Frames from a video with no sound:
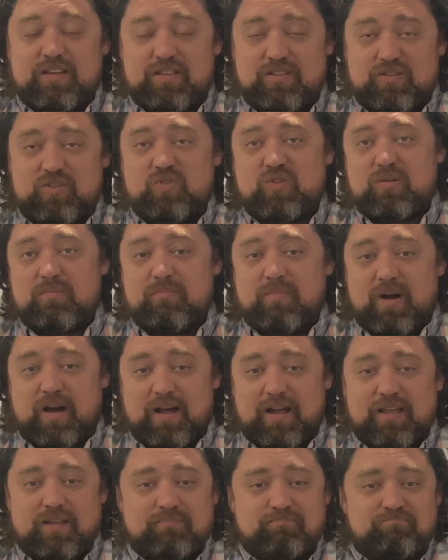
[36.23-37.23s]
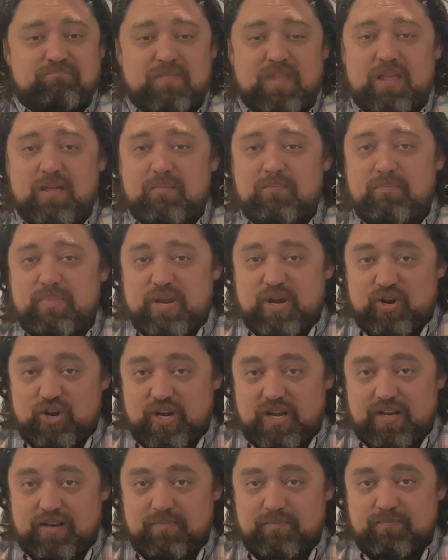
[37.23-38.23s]
that you can buy,
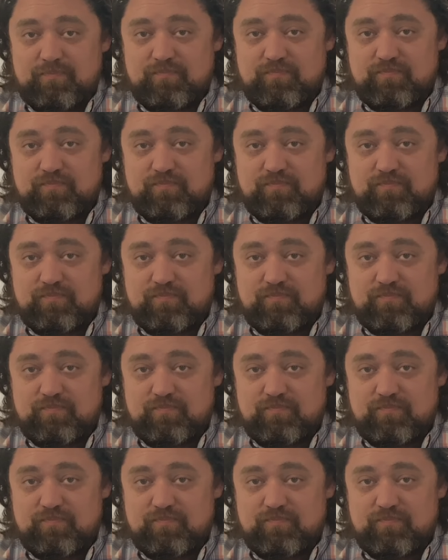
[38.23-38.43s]
period.